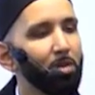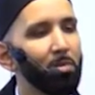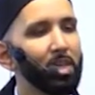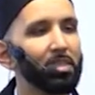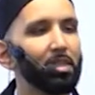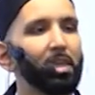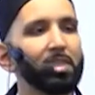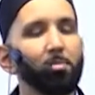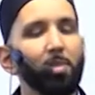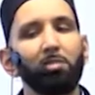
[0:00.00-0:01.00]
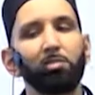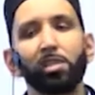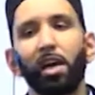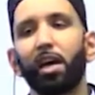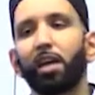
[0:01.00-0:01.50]
We ask Allah subhanahu wa
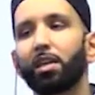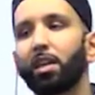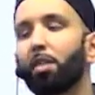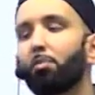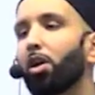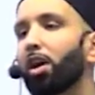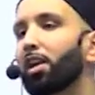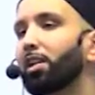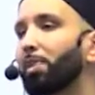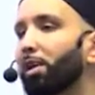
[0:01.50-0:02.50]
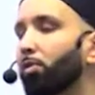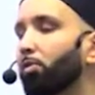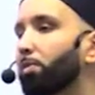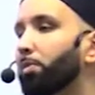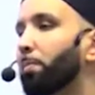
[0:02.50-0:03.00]
ta'ala, Ya muqallib
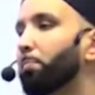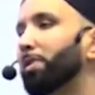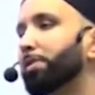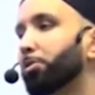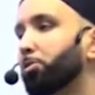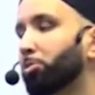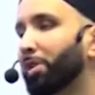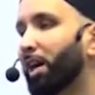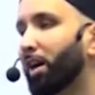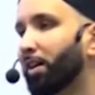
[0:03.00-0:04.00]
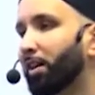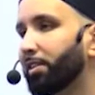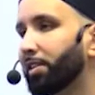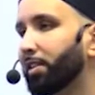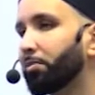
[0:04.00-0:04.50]
al-qulub, thabbit qulubana ala
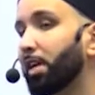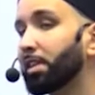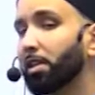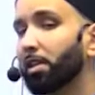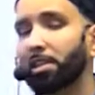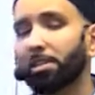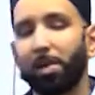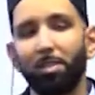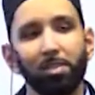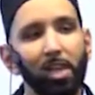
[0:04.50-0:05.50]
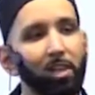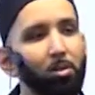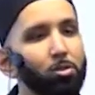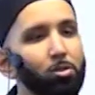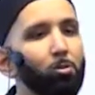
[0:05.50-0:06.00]
deenik. We ask Allah subhanahu wa ta'ala,
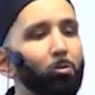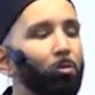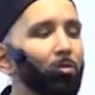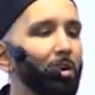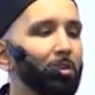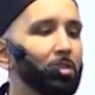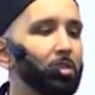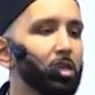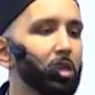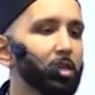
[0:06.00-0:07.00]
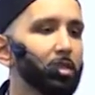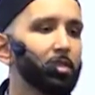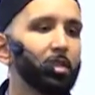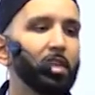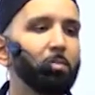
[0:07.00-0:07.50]
O turner of hearts,
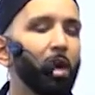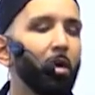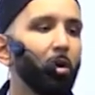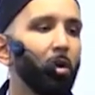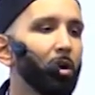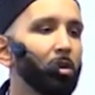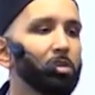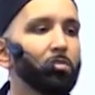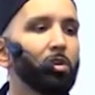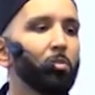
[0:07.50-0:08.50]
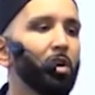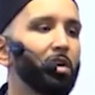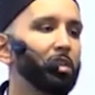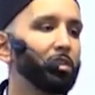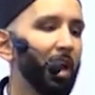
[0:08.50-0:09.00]
to keep our hearts firm
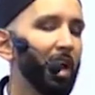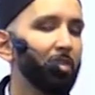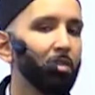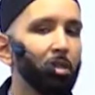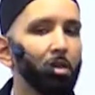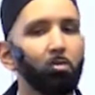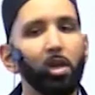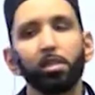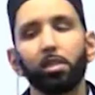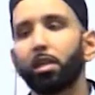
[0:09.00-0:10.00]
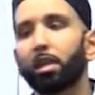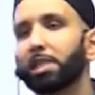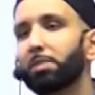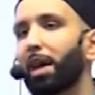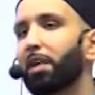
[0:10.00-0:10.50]
on His path. We ask Allah
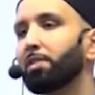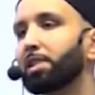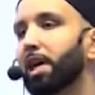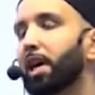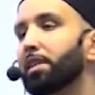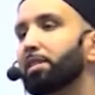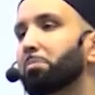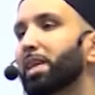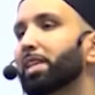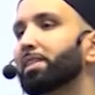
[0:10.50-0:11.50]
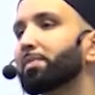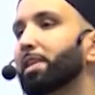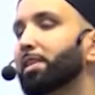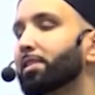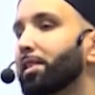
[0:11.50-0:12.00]
subhanahu wa ta'ala to make us
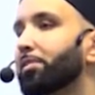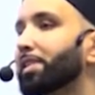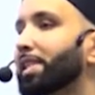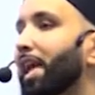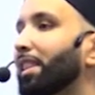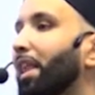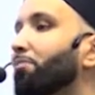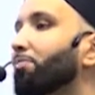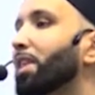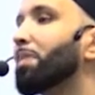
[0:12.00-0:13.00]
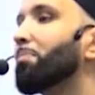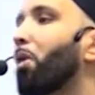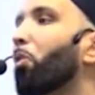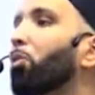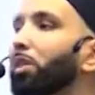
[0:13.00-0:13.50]
amongst those that love Him
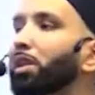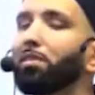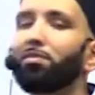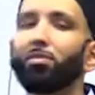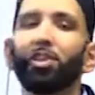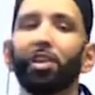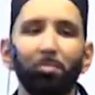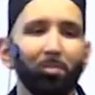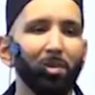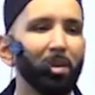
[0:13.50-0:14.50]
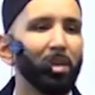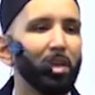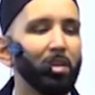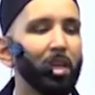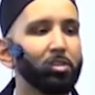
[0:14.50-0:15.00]
only for Him,
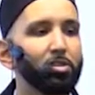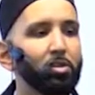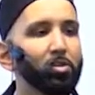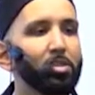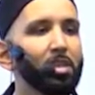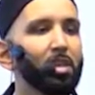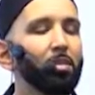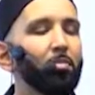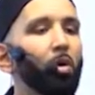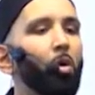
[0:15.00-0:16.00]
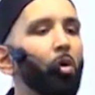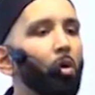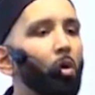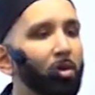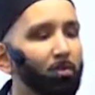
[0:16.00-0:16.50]
that turn to Him
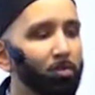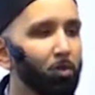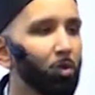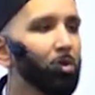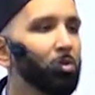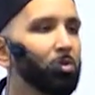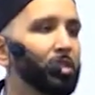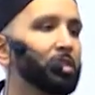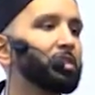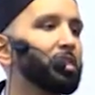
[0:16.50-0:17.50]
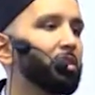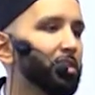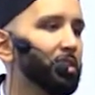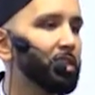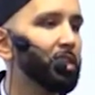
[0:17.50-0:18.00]
in full
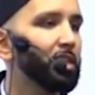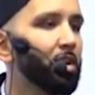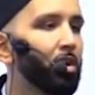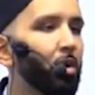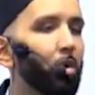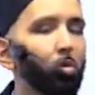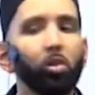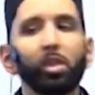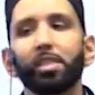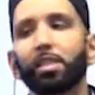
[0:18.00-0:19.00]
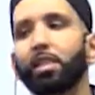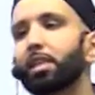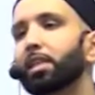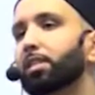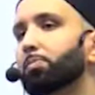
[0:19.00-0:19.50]
sincerity, only
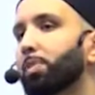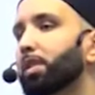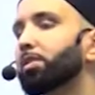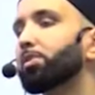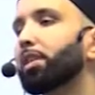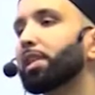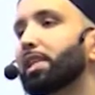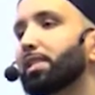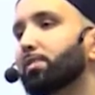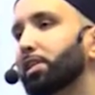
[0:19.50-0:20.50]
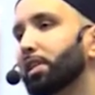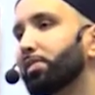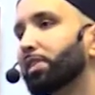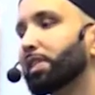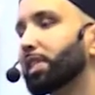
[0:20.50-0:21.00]
seeking His pleasure and His
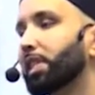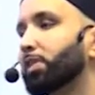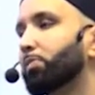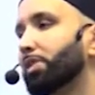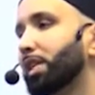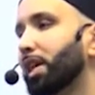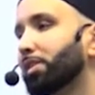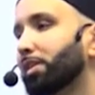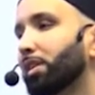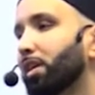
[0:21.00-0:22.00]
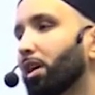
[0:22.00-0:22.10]
forgiveness and His protection.